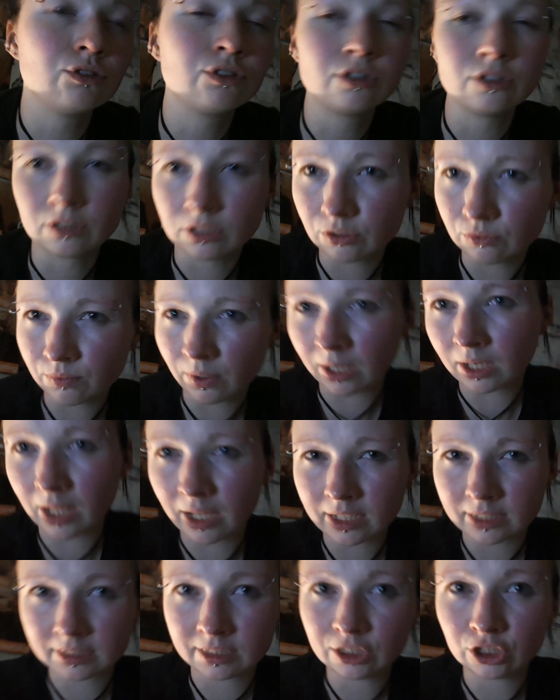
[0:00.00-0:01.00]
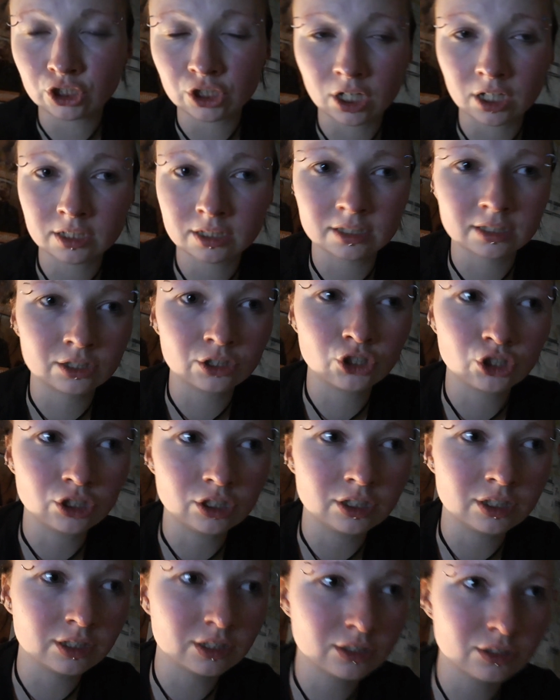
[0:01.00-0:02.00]
still need to wear like a t-shirt and
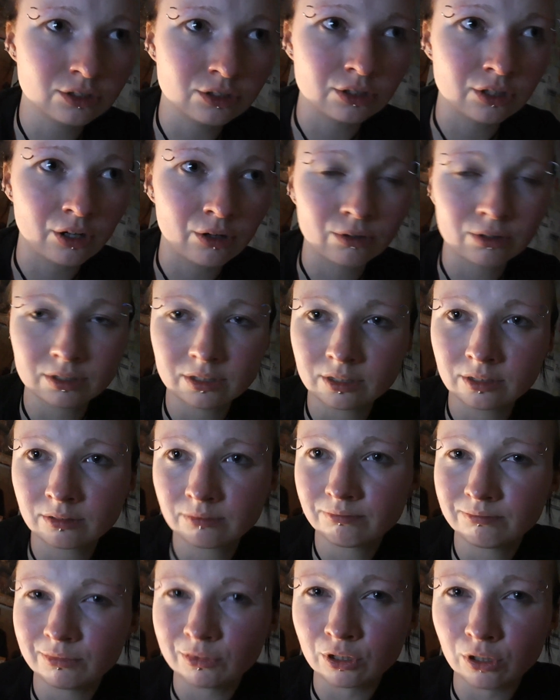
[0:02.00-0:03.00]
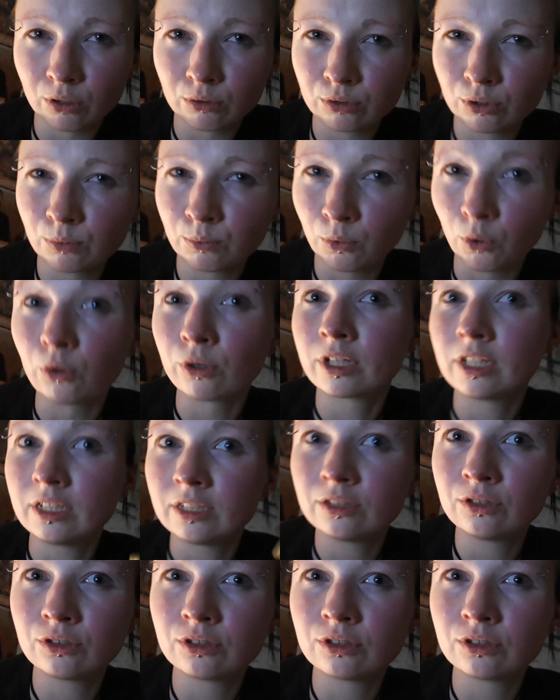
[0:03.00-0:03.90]
jeans, because you're working.